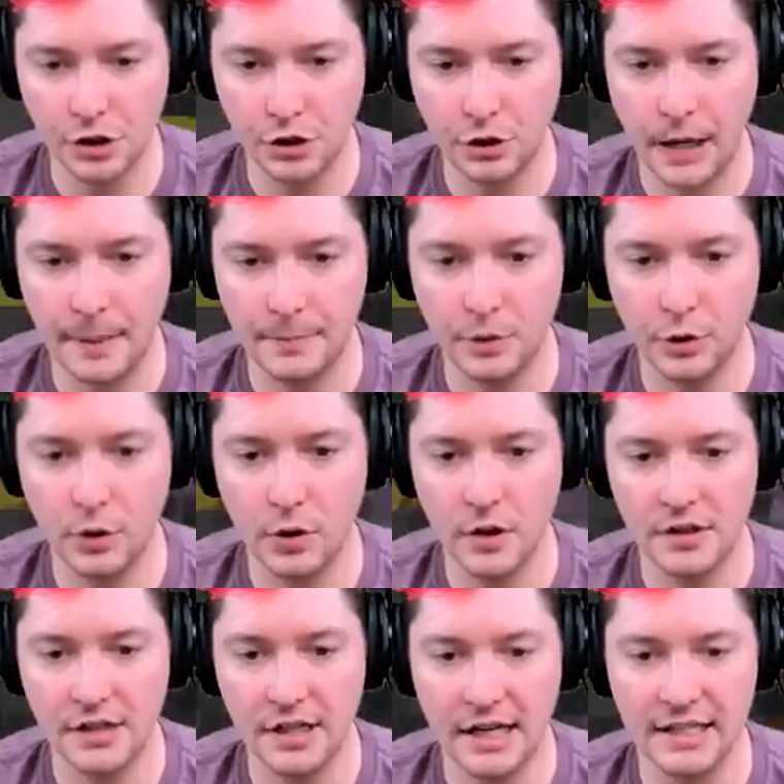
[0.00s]

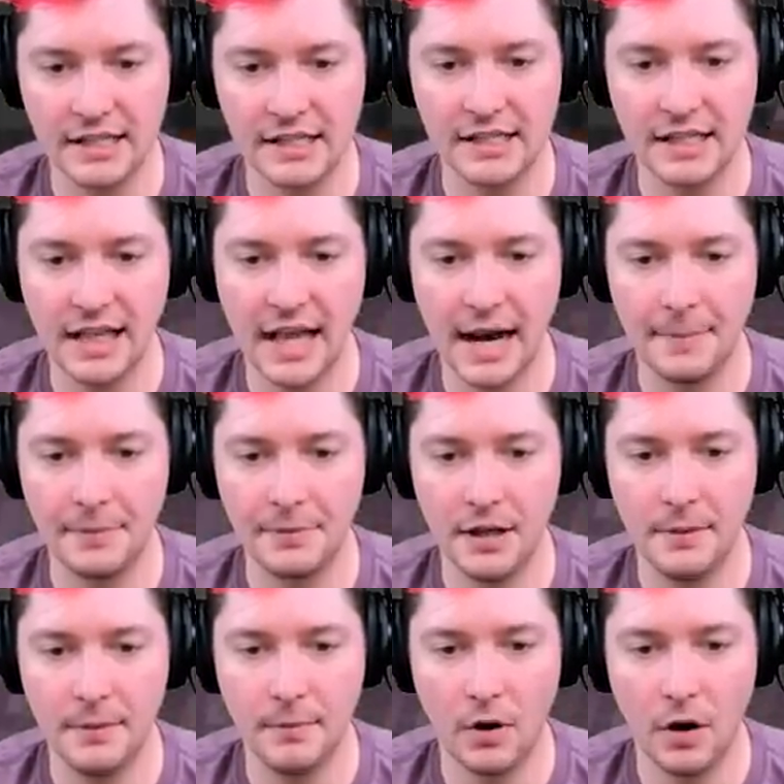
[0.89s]
trapdoors and slap
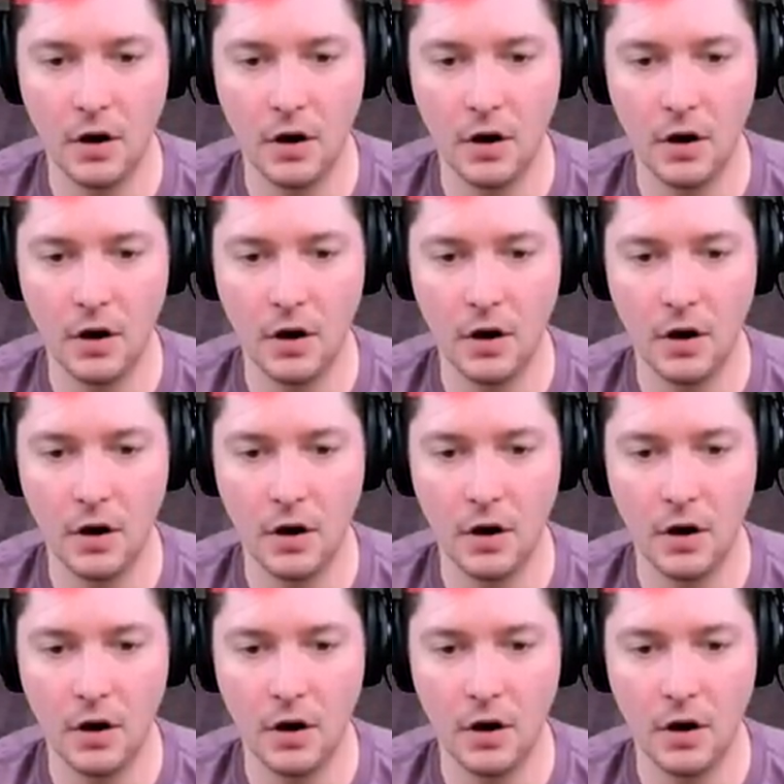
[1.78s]
them